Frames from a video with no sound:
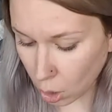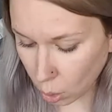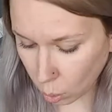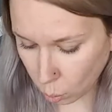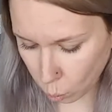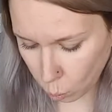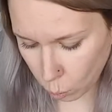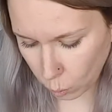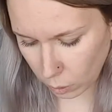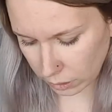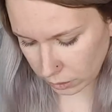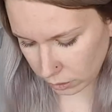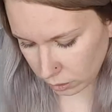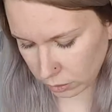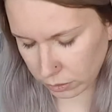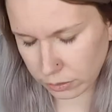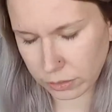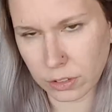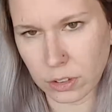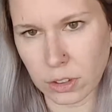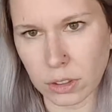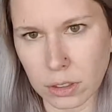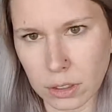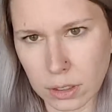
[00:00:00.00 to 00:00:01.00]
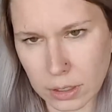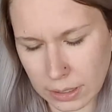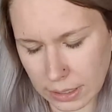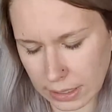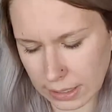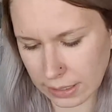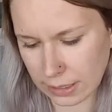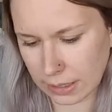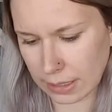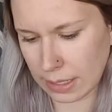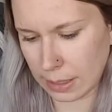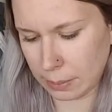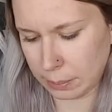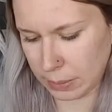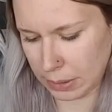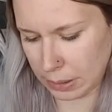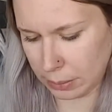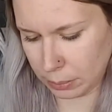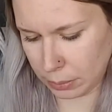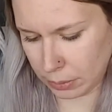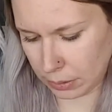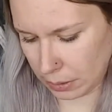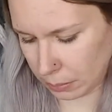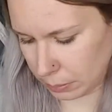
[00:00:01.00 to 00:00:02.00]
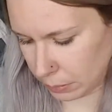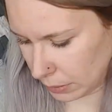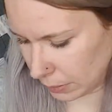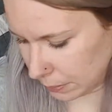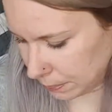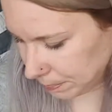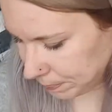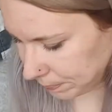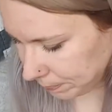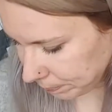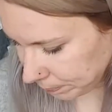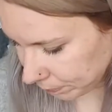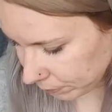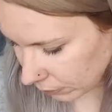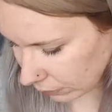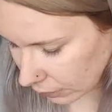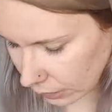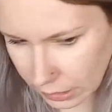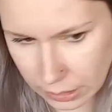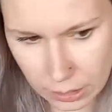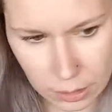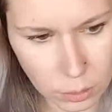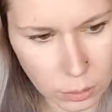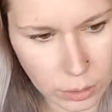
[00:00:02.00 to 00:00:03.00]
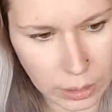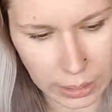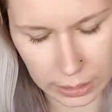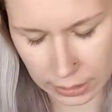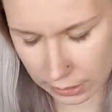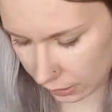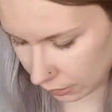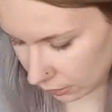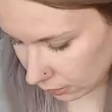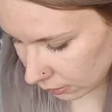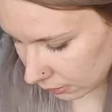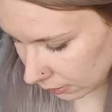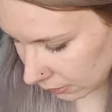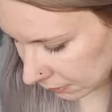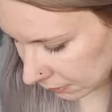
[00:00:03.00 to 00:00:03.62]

wonderful and not be a problem. Okay.